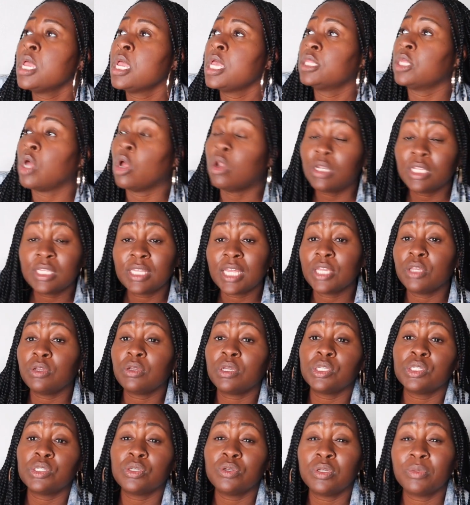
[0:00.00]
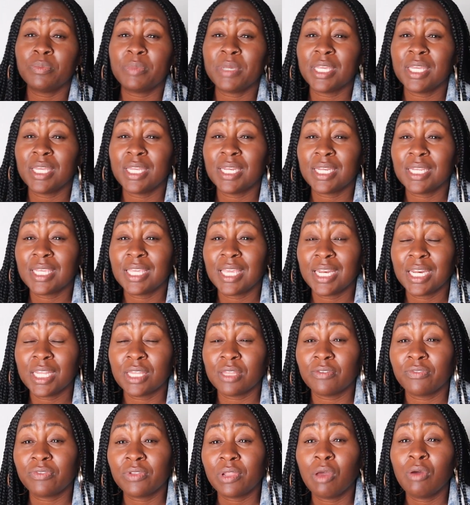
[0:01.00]
The only thing you can do to get in
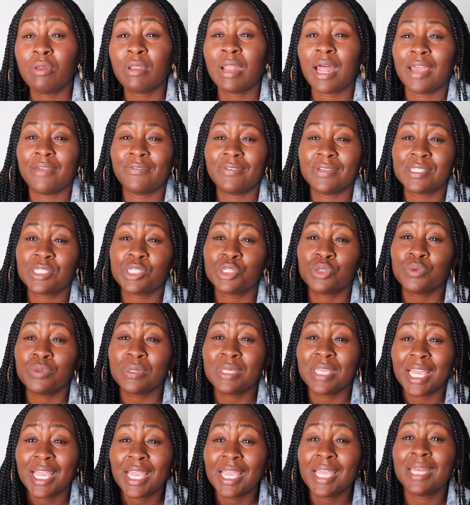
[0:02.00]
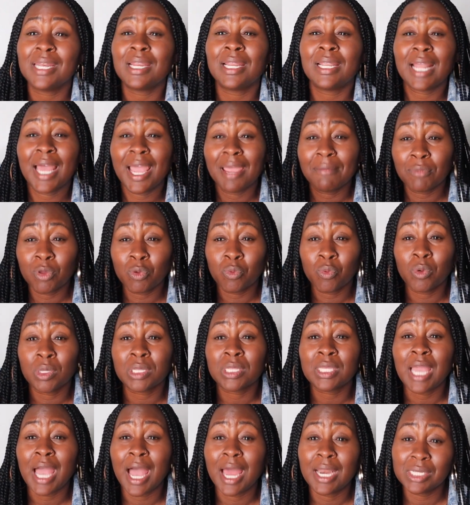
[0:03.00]
the flow life is to get in alignment with
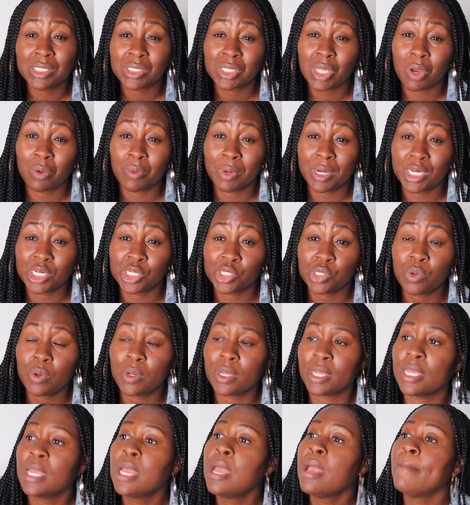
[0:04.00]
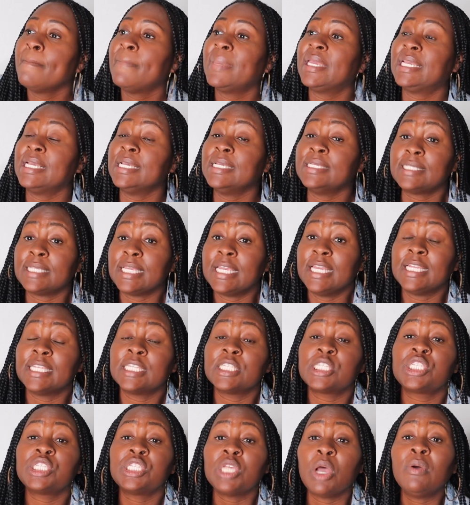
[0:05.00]
what God is already doing, because it
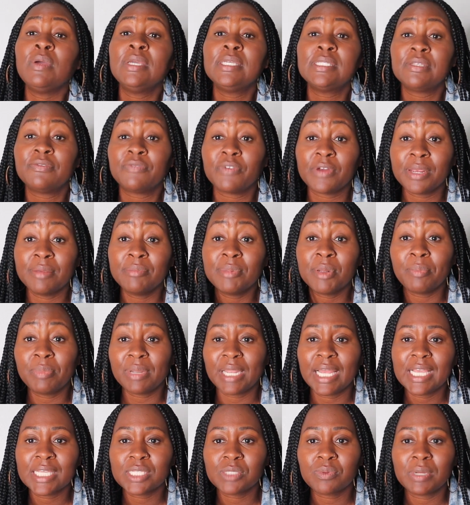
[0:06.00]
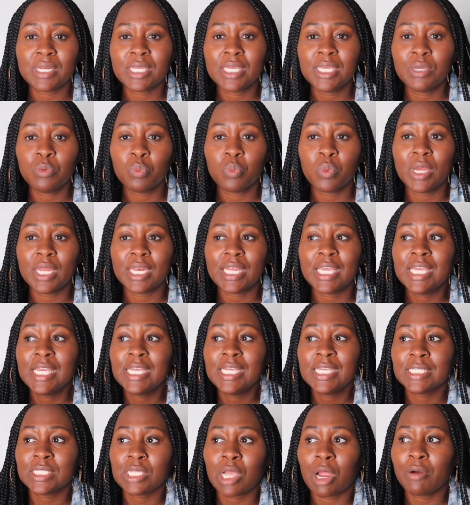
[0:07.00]
is so easy for him to bless what
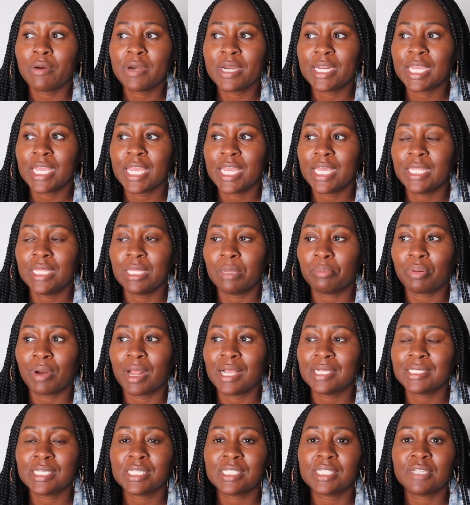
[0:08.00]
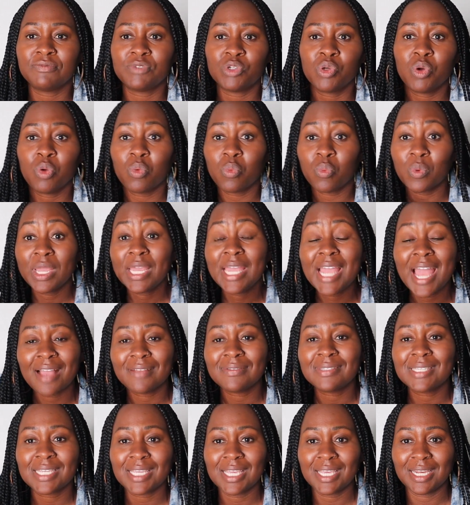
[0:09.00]
he is already in the process of doing. We
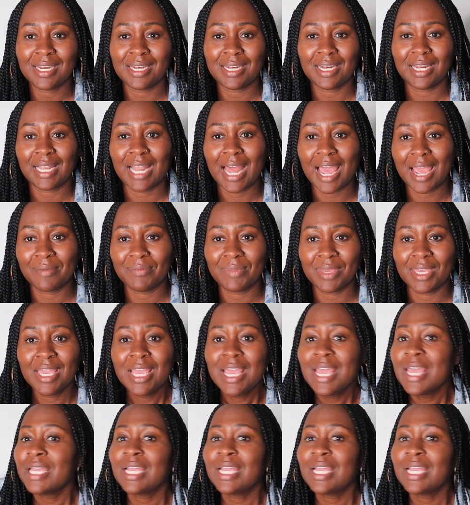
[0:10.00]
have to get in alignment.